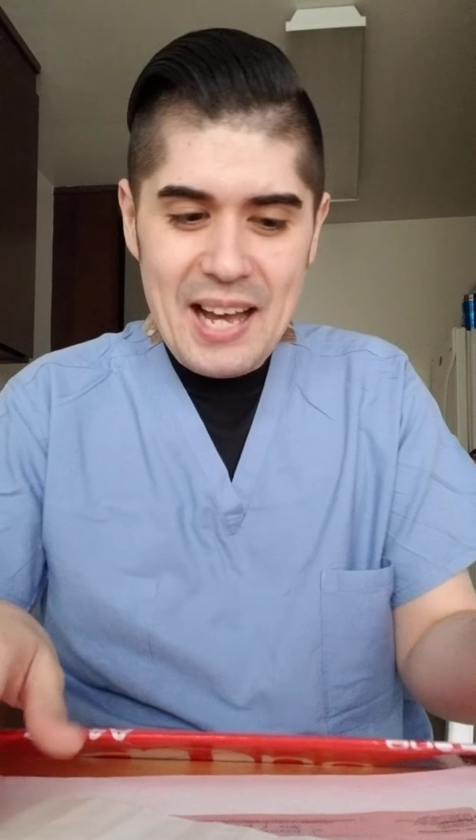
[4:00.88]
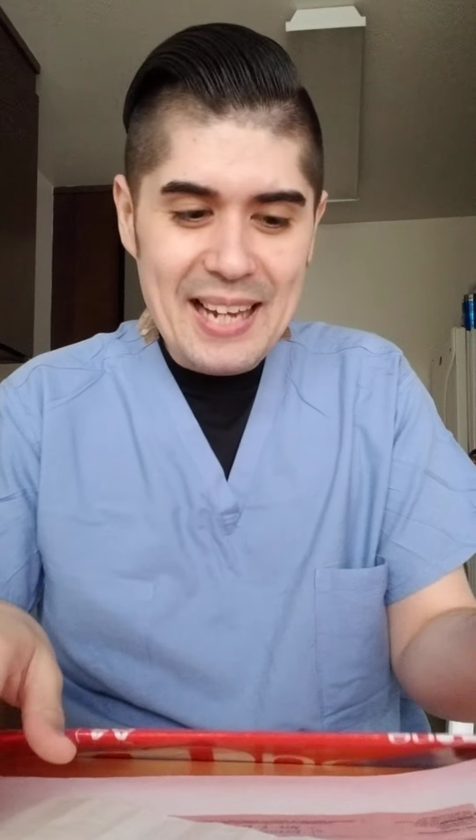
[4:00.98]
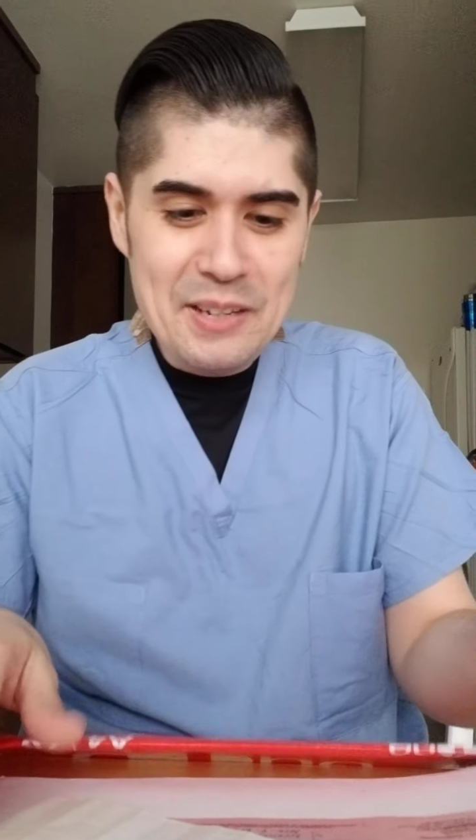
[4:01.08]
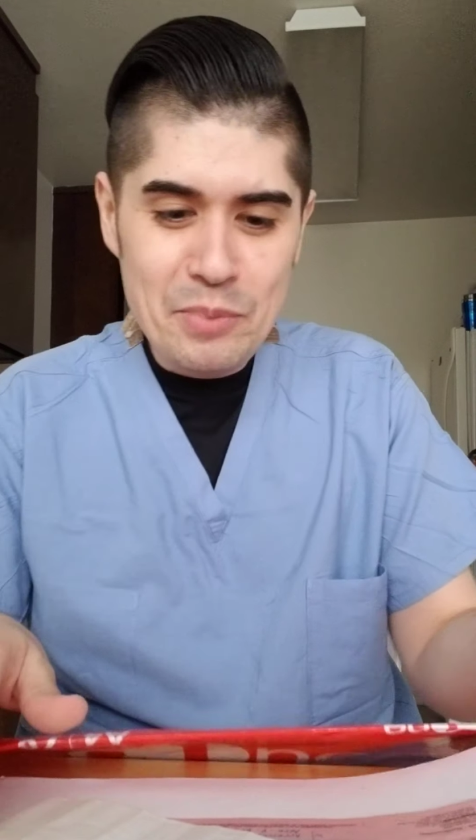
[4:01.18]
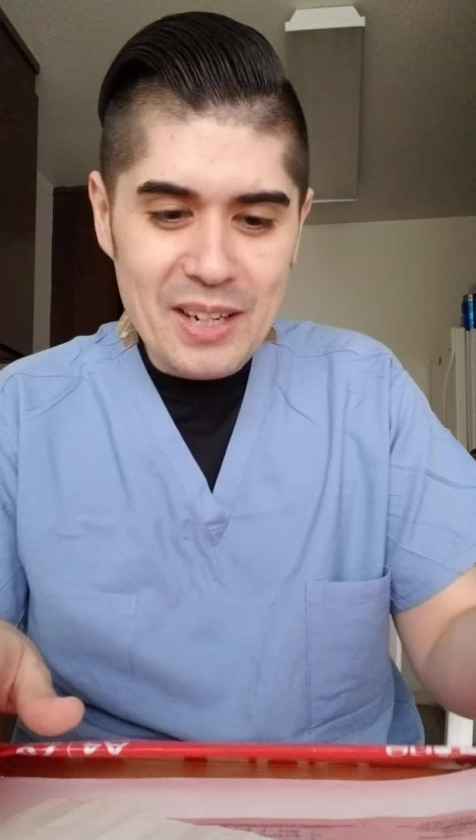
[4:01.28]
I
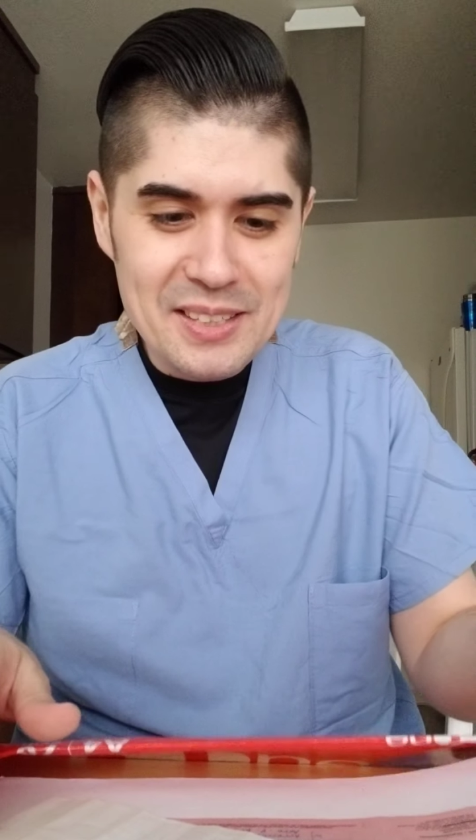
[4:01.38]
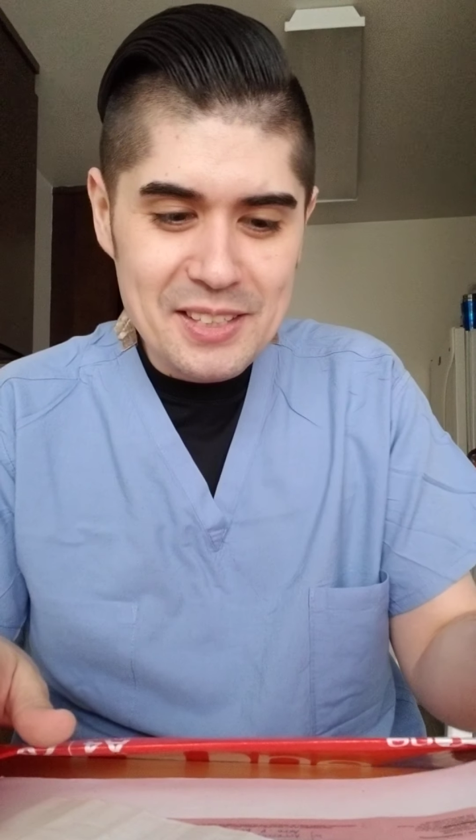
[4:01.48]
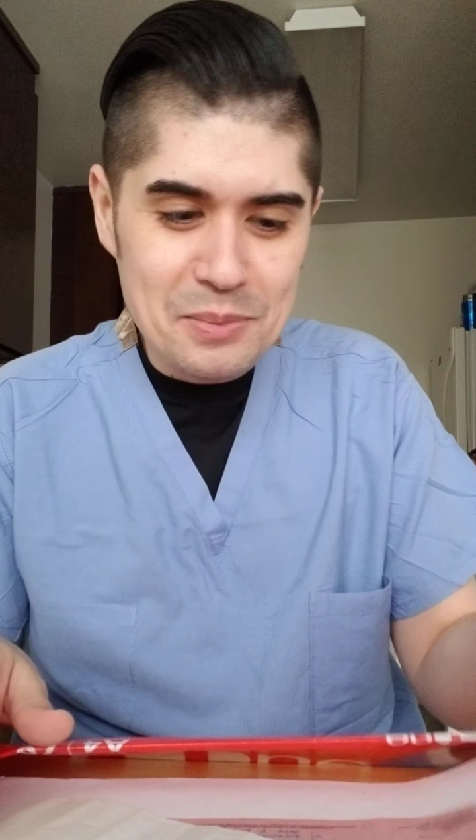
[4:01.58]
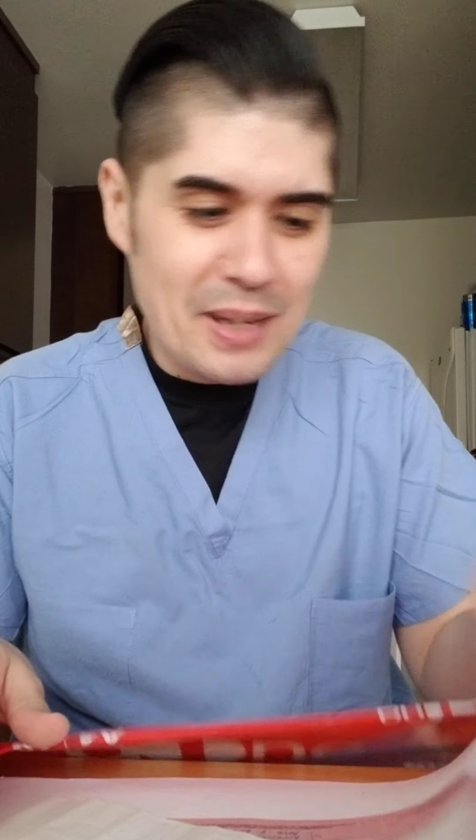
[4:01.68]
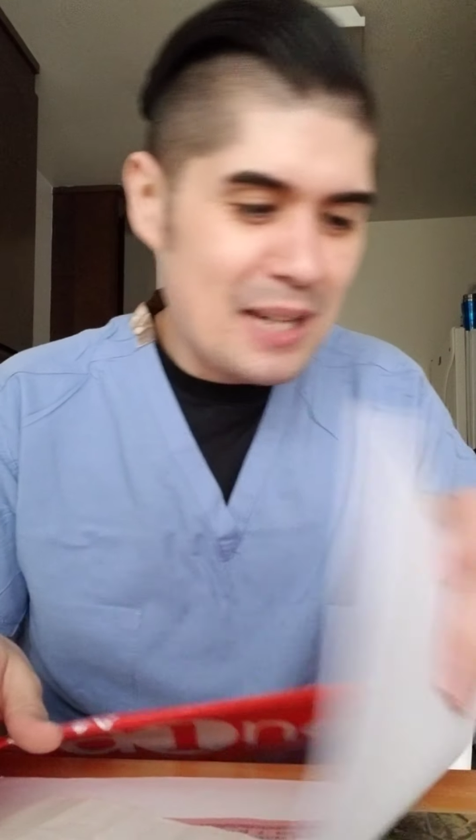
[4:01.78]
can
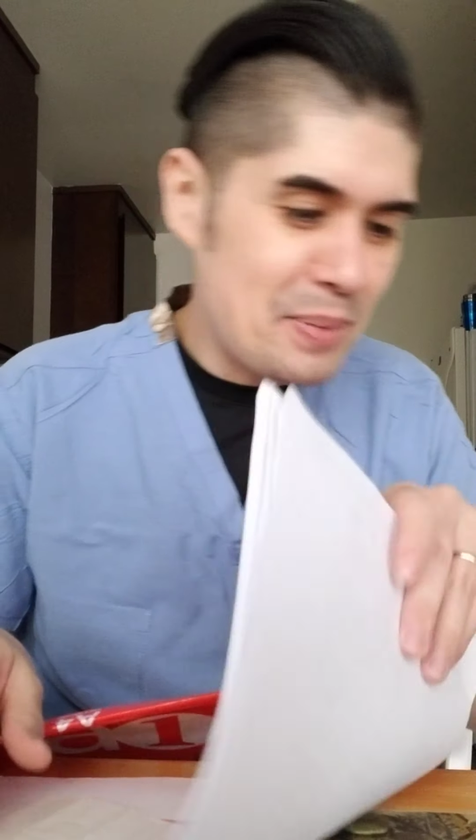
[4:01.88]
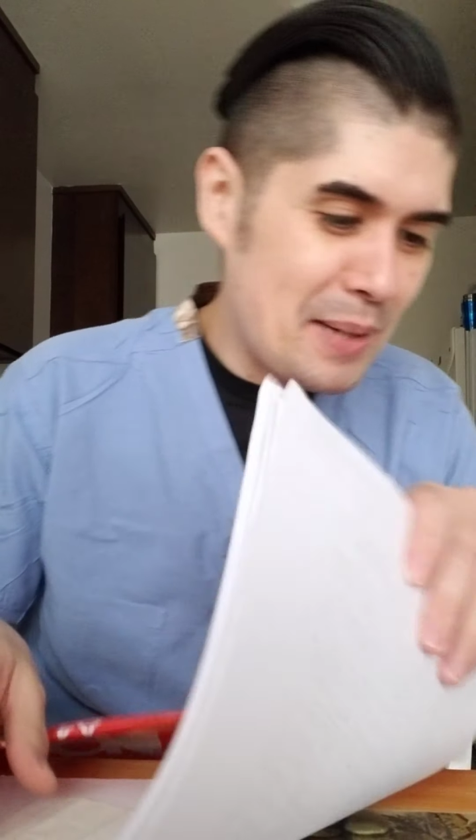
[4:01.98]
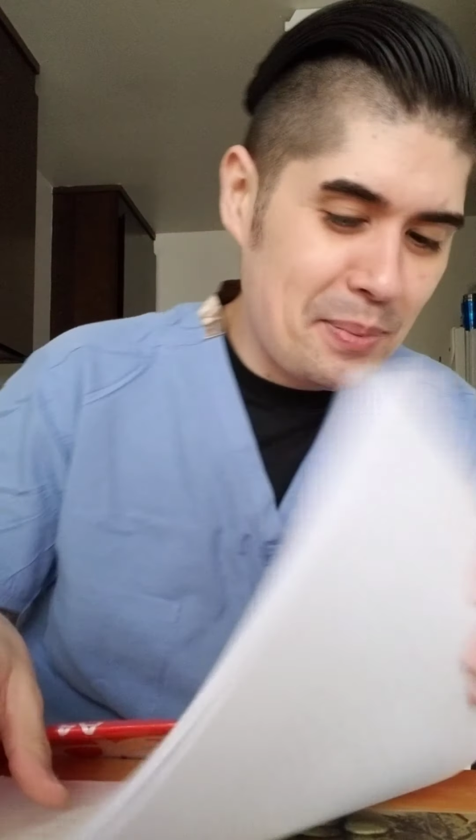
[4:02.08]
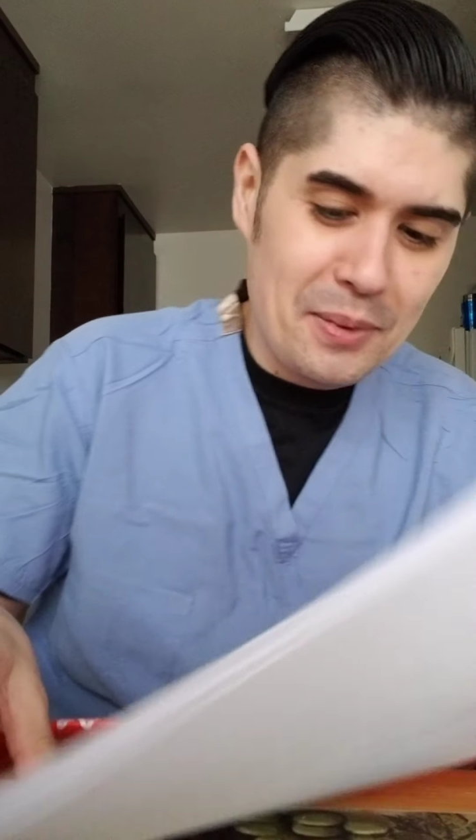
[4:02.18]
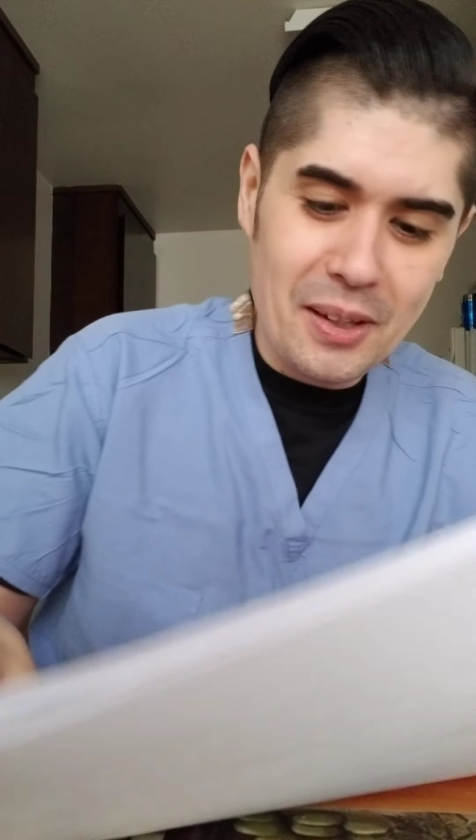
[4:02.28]
process my
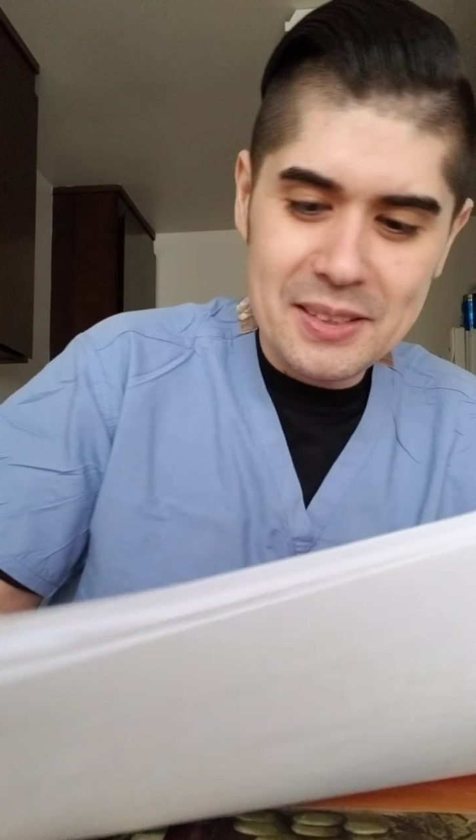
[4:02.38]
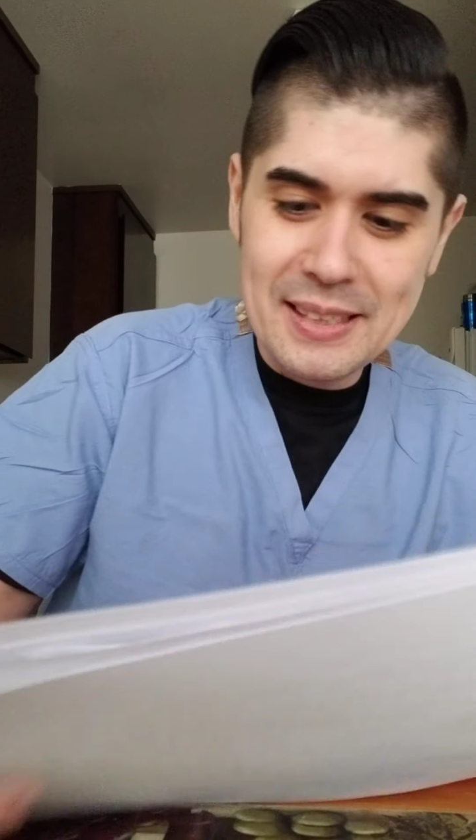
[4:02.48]
paperwork.